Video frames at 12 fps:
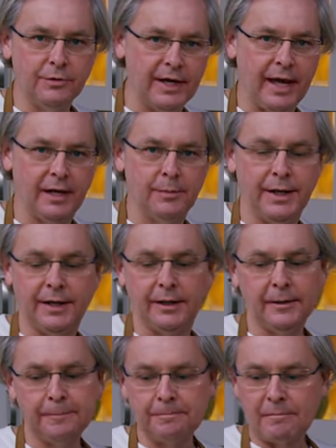can make it.
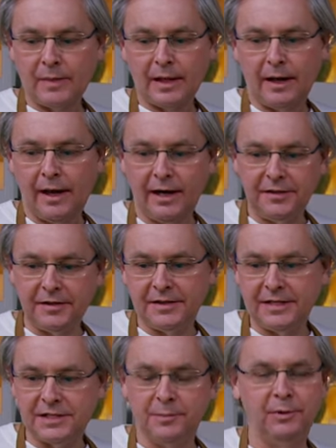And I think
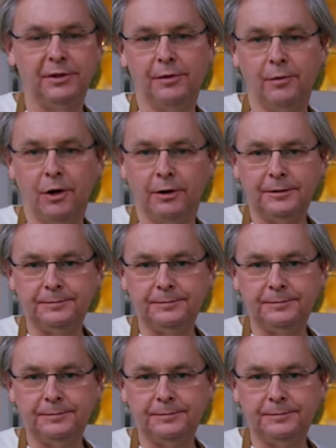that's completely wrong.